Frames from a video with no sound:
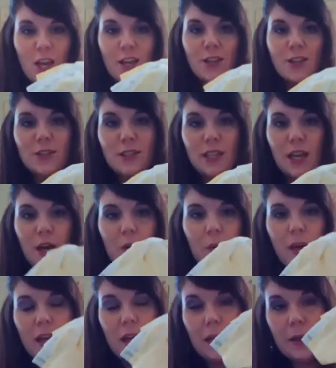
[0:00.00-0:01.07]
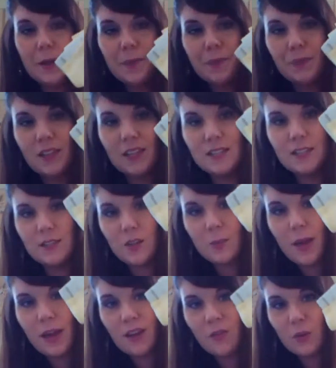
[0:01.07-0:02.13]
So um, it's this little
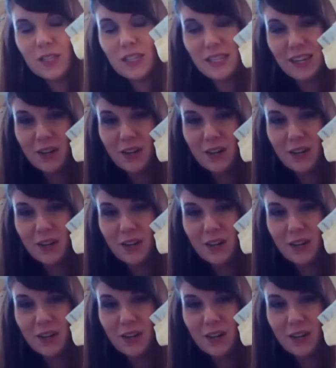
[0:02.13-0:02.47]
pack of onesies.